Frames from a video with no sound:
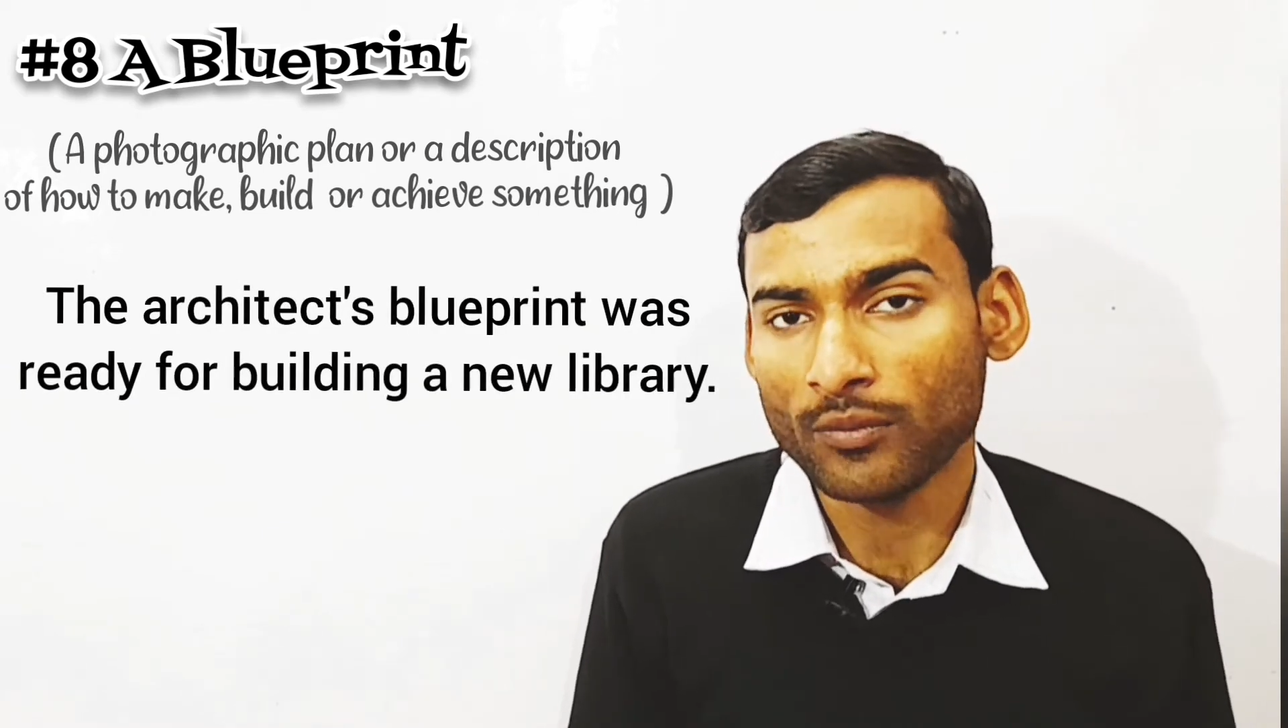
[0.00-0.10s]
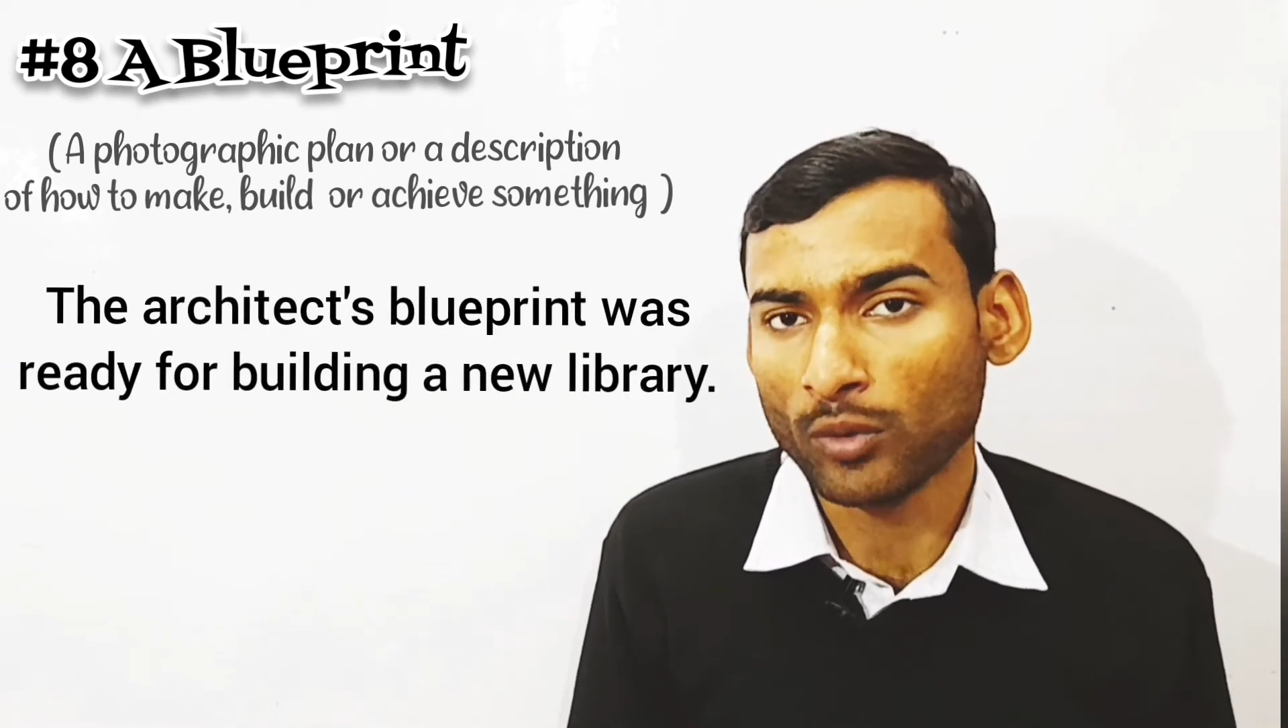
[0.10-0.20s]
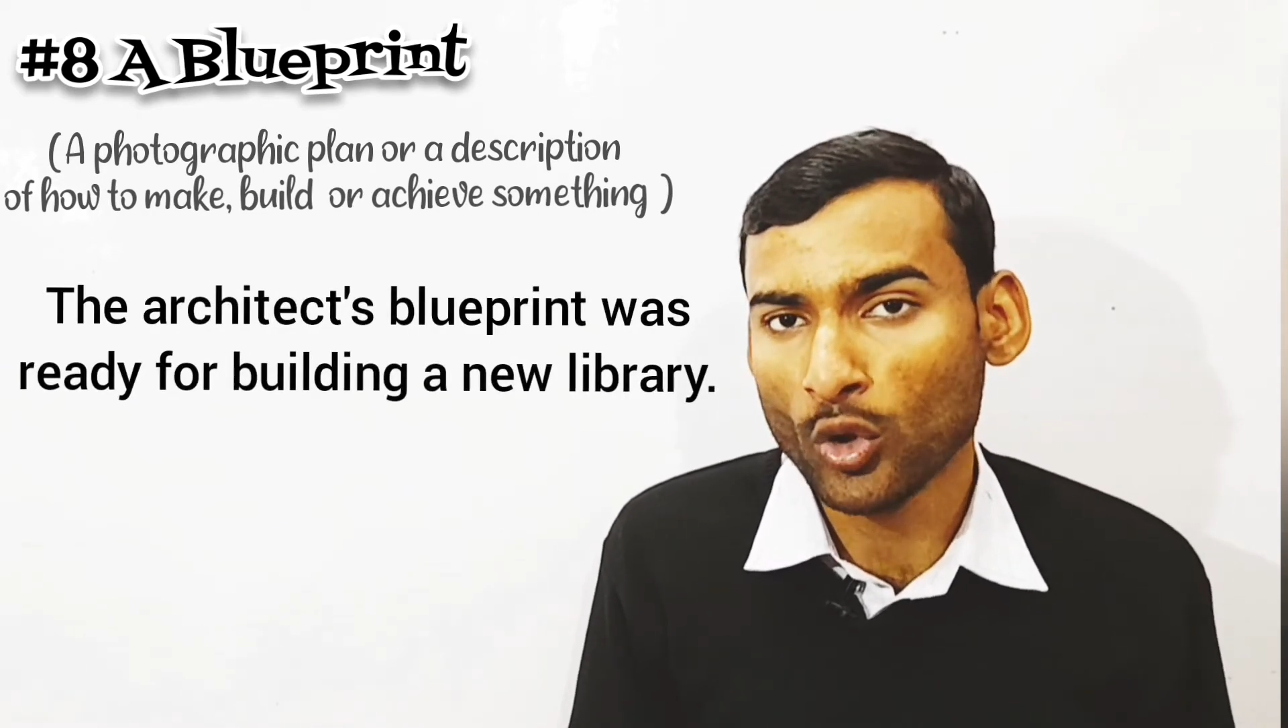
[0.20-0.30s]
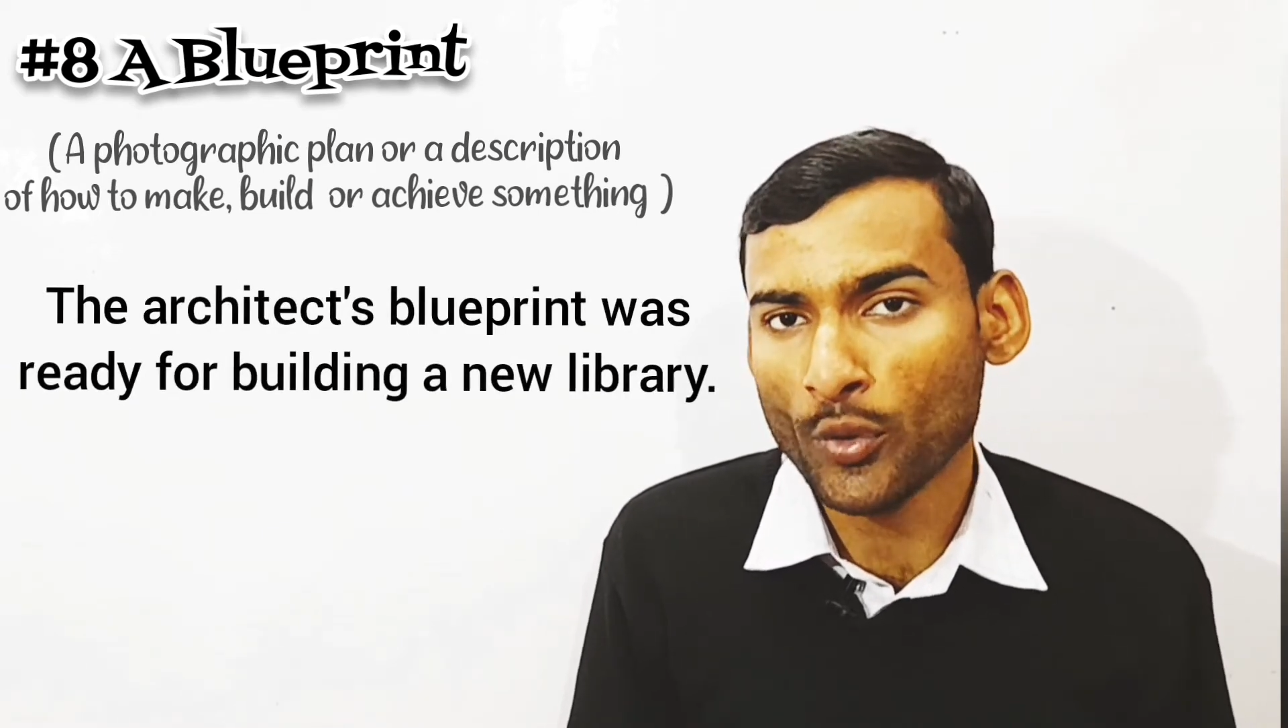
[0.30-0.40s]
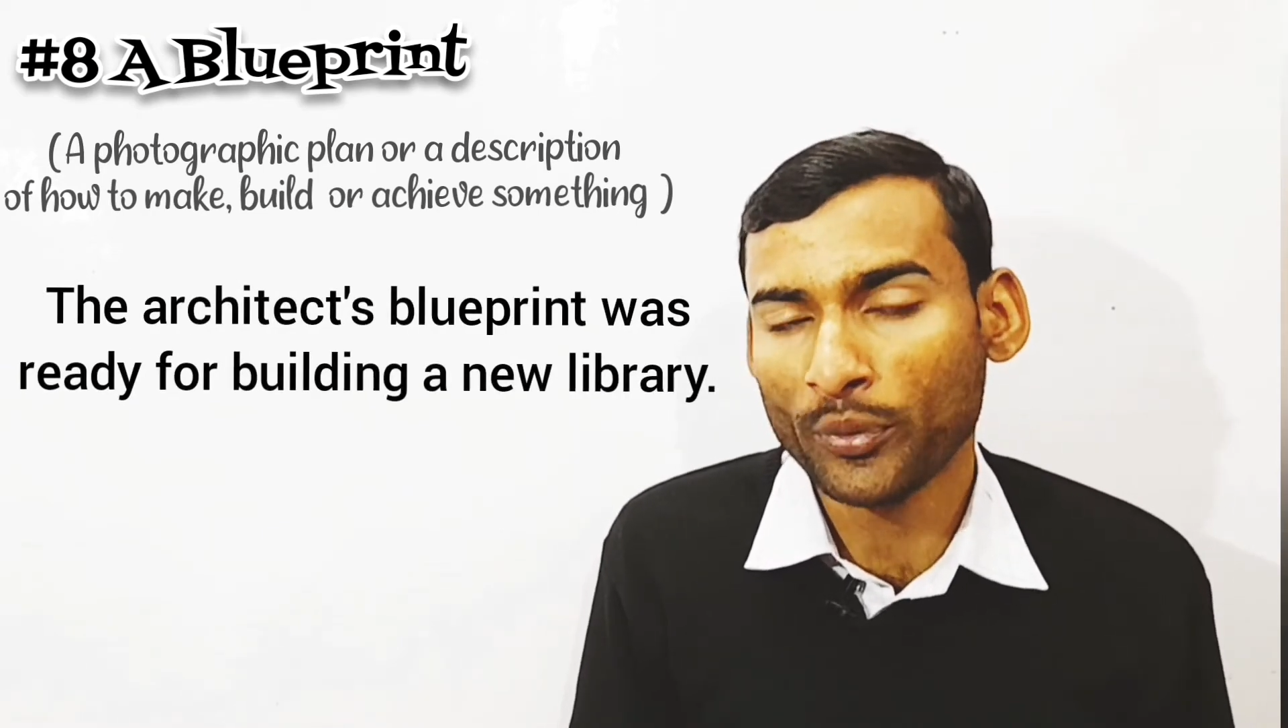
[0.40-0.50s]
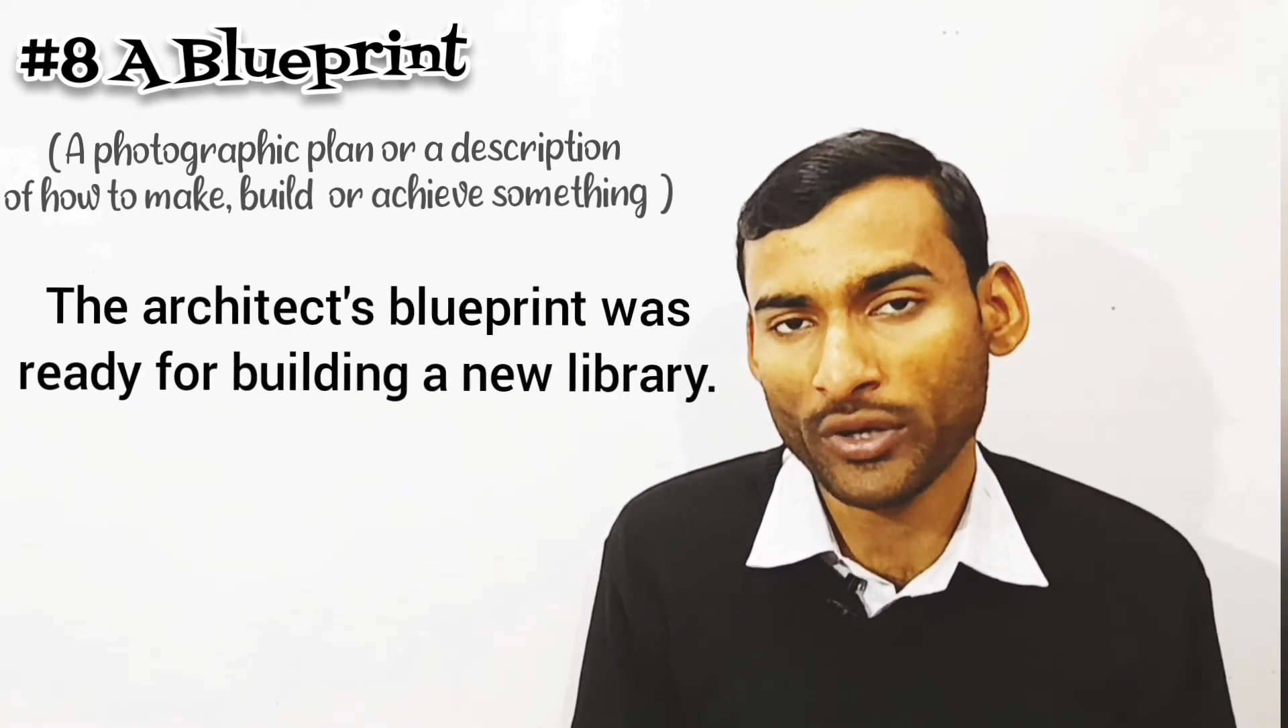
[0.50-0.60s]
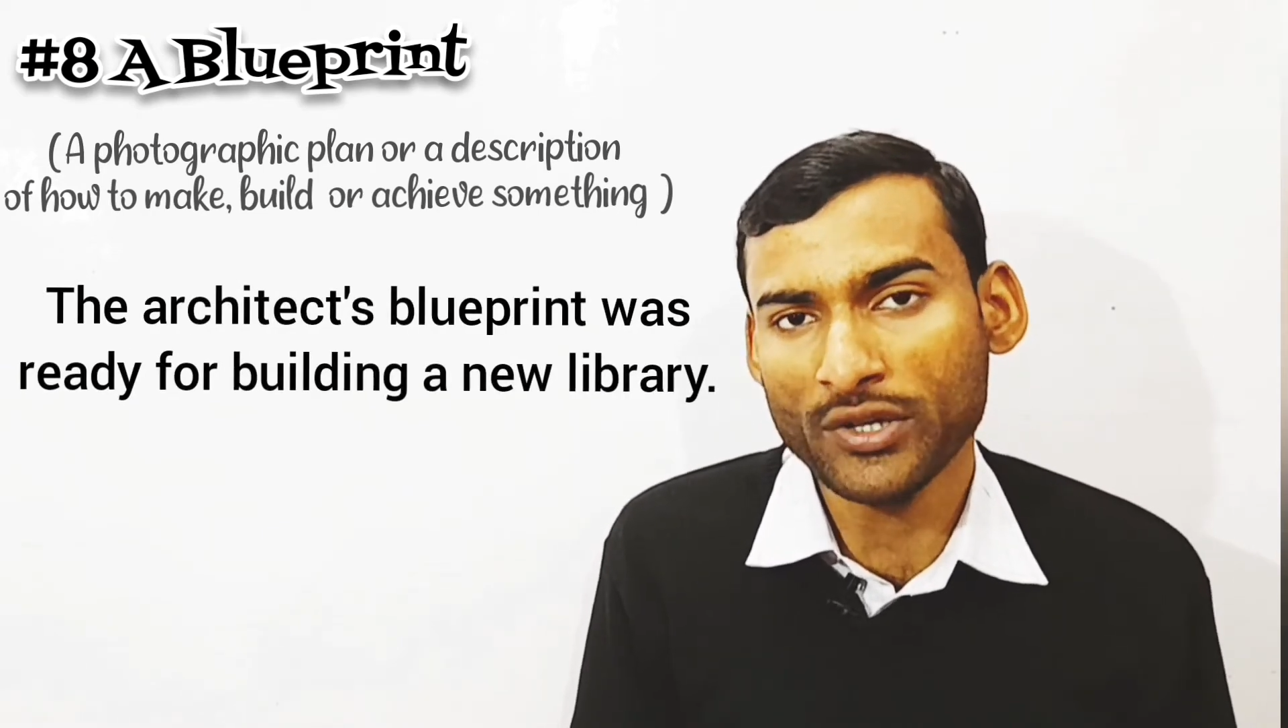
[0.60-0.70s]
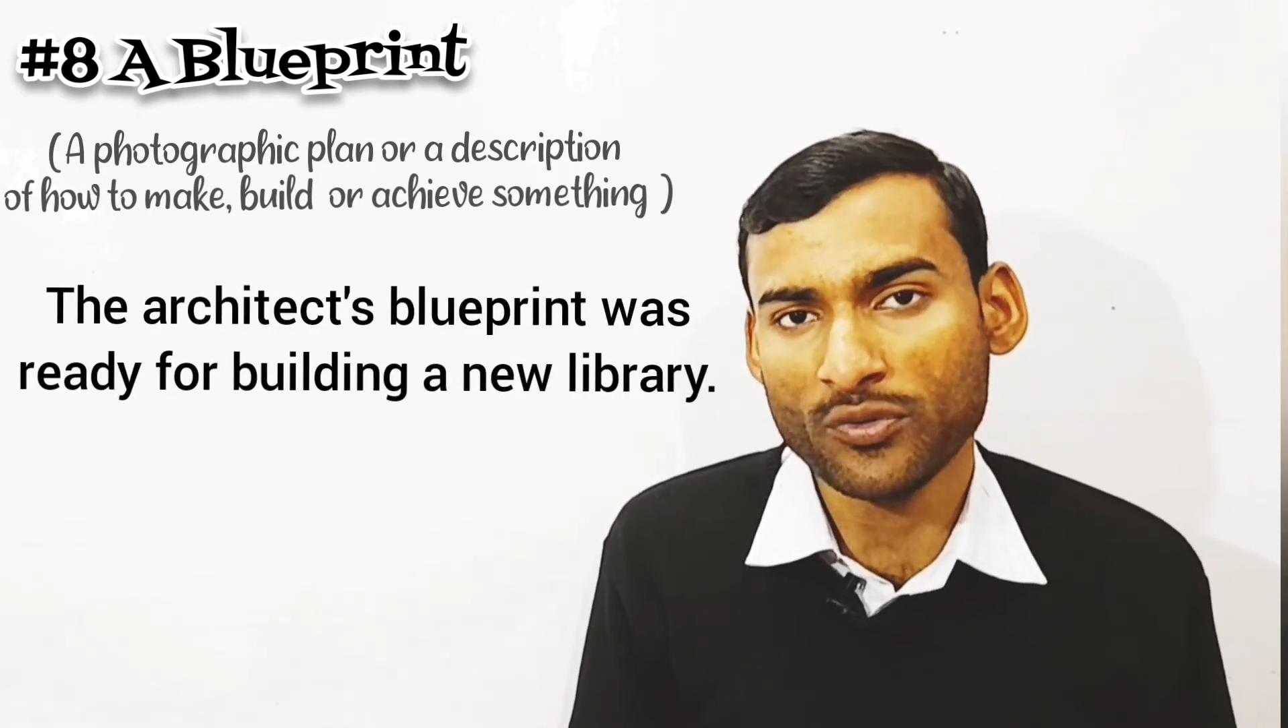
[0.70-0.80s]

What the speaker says: blueprint